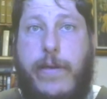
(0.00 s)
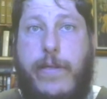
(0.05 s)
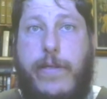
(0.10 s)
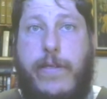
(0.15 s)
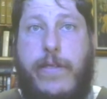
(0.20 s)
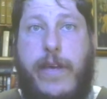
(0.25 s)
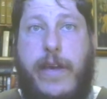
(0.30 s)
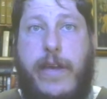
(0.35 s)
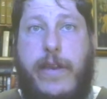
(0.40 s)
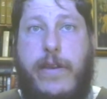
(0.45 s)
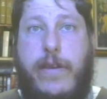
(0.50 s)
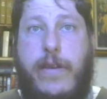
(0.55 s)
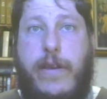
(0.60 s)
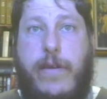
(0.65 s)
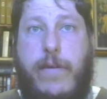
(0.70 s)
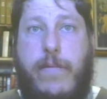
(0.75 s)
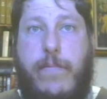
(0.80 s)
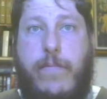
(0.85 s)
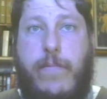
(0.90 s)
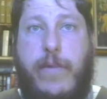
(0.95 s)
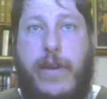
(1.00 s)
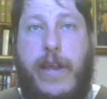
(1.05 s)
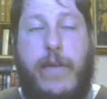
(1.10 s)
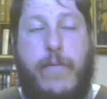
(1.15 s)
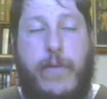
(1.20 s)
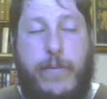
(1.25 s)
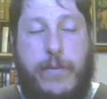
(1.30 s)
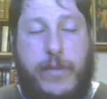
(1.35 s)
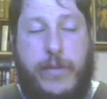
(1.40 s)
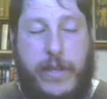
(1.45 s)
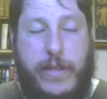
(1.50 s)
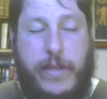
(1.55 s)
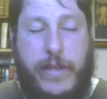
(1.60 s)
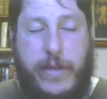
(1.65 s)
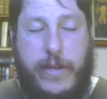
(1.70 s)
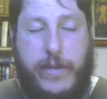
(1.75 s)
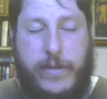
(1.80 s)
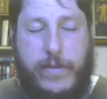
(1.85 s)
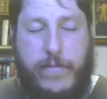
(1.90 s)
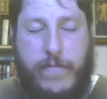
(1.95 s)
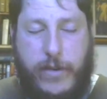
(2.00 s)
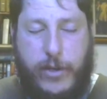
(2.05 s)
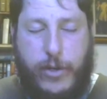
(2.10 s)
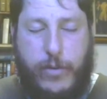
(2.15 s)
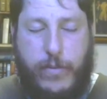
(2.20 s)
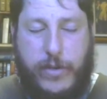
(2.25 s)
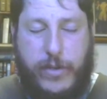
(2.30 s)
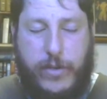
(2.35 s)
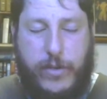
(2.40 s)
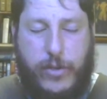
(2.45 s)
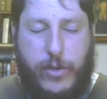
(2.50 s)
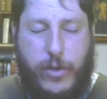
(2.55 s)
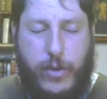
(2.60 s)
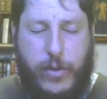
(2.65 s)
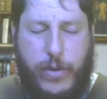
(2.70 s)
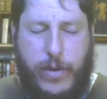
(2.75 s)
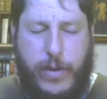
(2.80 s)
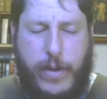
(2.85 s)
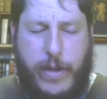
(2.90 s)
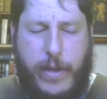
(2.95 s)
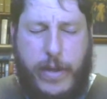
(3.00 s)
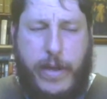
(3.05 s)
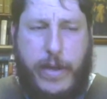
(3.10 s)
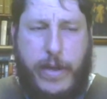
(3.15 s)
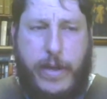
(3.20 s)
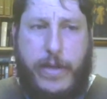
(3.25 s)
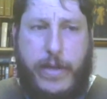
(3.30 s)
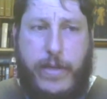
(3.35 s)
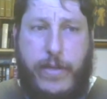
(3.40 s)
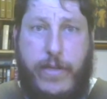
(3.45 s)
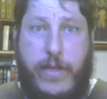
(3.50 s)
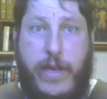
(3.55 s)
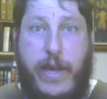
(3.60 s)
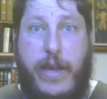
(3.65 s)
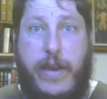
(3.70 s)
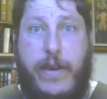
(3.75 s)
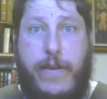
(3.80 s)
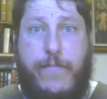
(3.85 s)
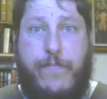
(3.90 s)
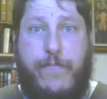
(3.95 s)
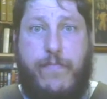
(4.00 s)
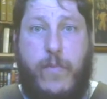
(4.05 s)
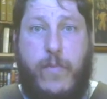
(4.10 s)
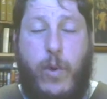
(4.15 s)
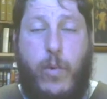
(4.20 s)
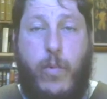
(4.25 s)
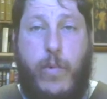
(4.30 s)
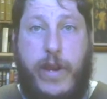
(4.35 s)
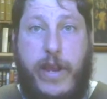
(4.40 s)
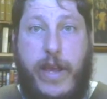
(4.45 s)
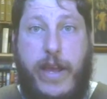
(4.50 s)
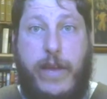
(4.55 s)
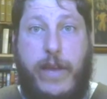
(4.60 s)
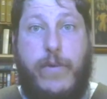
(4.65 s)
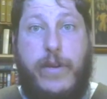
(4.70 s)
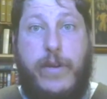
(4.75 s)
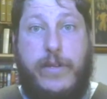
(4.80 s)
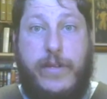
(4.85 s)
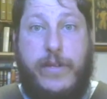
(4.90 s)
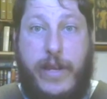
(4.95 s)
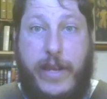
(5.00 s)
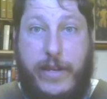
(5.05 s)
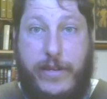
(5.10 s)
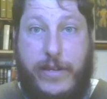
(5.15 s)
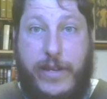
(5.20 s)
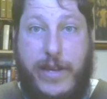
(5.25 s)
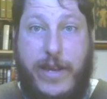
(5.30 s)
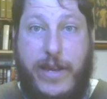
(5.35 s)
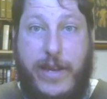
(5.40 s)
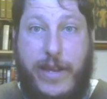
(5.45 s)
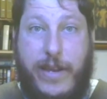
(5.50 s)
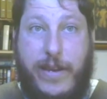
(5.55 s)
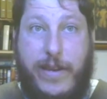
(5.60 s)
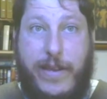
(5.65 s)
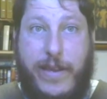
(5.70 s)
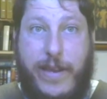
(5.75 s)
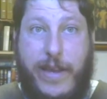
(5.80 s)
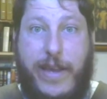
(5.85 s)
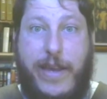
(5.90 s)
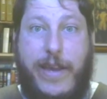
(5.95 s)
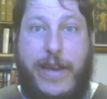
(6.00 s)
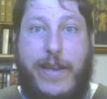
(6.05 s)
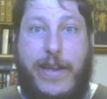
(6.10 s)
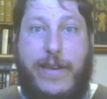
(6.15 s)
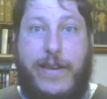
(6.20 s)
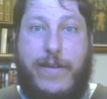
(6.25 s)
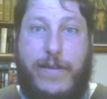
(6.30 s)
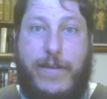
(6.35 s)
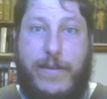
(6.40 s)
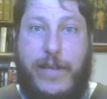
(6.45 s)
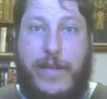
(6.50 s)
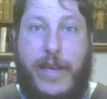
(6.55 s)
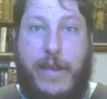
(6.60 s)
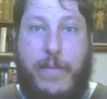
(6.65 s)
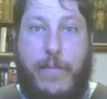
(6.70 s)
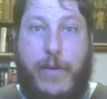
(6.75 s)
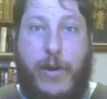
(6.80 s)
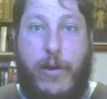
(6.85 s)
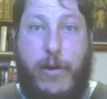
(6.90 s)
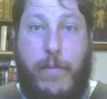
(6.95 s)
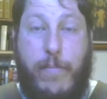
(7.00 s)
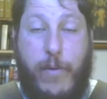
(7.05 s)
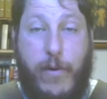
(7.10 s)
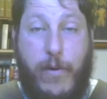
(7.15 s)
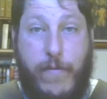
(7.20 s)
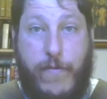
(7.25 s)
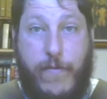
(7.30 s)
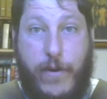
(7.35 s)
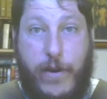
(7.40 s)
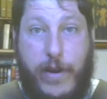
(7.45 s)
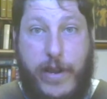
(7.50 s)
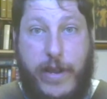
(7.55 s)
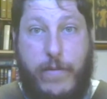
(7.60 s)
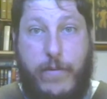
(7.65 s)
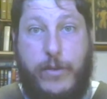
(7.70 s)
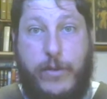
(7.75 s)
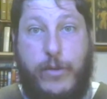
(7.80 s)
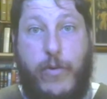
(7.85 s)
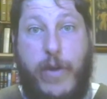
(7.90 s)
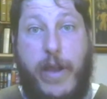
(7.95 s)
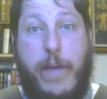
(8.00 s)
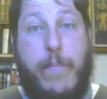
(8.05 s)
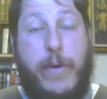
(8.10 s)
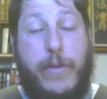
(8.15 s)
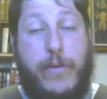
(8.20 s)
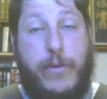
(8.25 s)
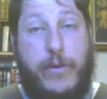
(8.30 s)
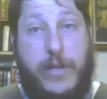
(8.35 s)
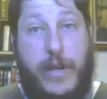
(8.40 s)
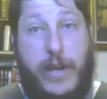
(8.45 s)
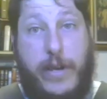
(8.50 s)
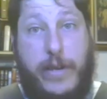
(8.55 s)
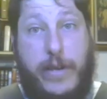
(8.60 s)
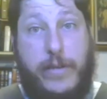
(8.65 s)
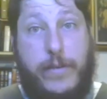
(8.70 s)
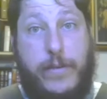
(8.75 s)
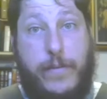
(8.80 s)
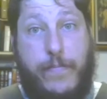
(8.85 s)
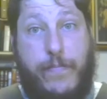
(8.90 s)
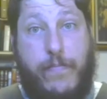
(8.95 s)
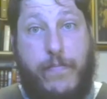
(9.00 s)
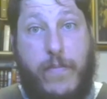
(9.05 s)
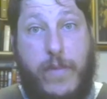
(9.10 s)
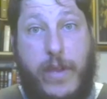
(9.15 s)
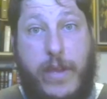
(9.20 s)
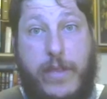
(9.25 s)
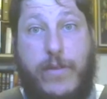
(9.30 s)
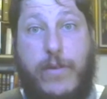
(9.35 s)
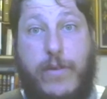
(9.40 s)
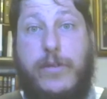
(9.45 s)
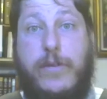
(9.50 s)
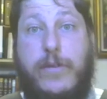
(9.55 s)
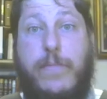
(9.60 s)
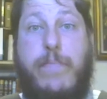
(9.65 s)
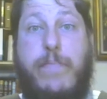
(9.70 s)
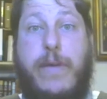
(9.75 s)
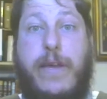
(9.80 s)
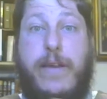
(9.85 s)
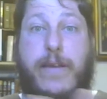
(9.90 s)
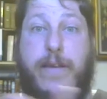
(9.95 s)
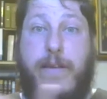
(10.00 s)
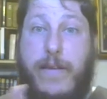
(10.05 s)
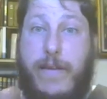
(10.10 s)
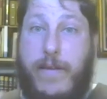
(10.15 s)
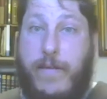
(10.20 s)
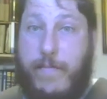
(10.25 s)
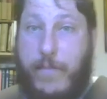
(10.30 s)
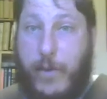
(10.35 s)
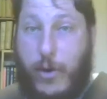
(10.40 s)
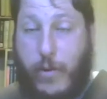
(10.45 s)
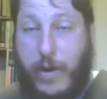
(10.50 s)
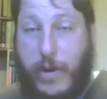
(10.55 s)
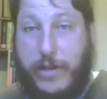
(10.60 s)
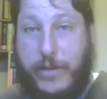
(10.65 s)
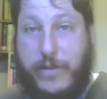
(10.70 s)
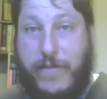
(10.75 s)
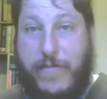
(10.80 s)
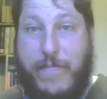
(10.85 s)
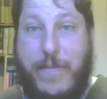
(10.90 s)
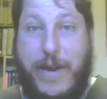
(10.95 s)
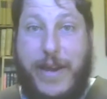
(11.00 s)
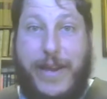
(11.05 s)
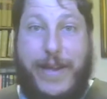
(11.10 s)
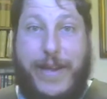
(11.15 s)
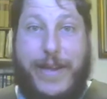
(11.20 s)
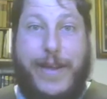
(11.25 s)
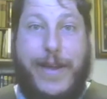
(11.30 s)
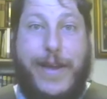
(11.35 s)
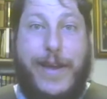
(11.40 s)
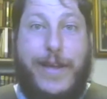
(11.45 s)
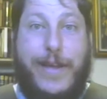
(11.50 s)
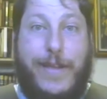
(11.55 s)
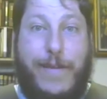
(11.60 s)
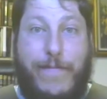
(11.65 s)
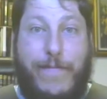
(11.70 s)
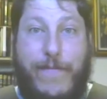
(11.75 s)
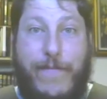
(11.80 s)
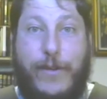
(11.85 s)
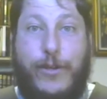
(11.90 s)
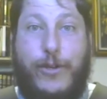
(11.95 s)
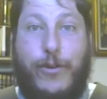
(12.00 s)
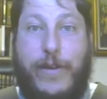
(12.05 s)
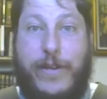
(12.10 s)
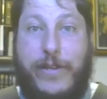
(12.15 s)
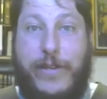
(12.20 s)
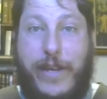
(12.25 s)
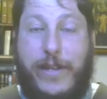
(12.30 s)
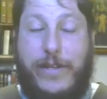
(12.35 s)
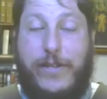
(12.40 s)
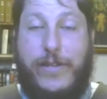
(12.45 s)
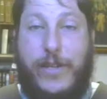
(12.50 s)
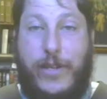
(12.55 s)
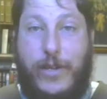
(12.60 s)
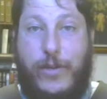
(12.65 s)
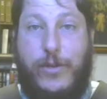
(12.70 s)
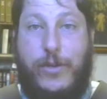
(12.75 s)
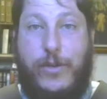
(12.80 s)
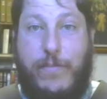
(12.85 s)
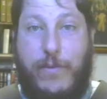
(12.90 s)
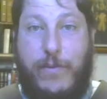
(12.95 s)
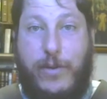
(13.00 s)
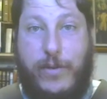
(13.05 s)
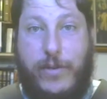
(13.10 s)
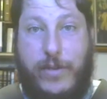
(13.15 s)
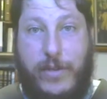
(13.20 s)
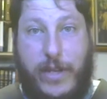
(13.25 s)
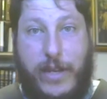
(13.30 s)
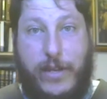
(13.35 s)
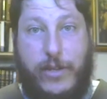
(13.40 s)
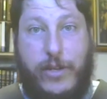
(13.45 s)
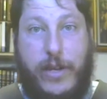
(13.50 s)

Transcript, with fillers: Then, uh, when Henry was eight, that is, Fisher was his tutor. Then, when Henry is at 18 and Lady Margaret Beaufort, Henry's grandmother, dies, there is a big bequest of money that Fisher intends to use to build St.